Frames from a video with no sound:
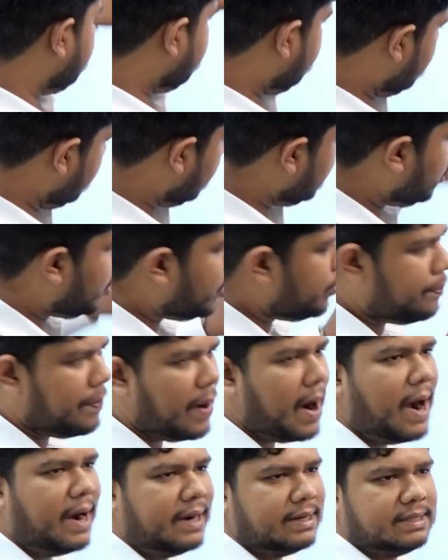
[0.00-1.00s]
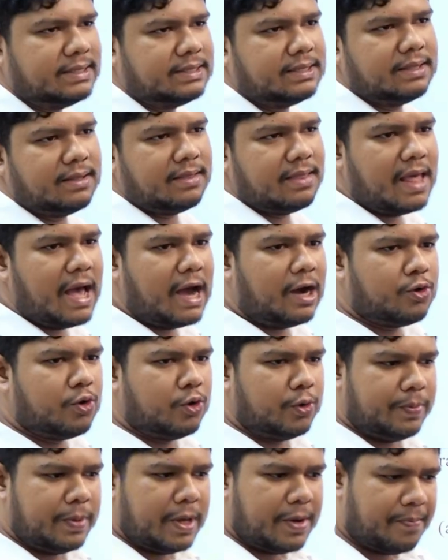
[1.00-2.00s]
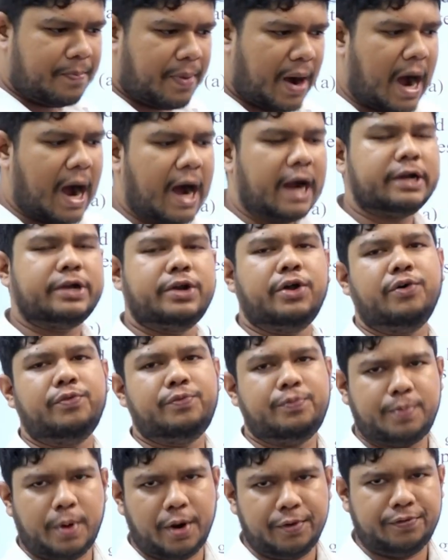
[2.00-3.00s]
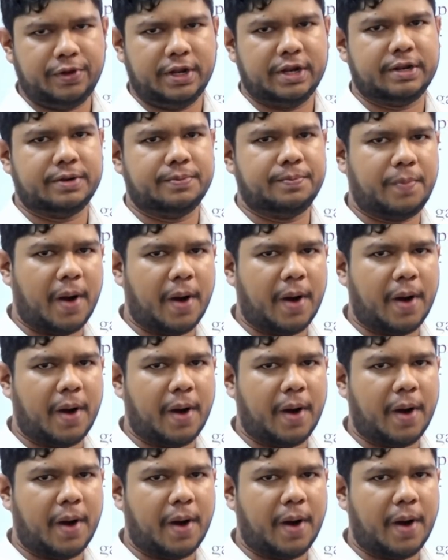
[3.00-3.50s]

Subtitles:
Below parts, there could be a part of profit.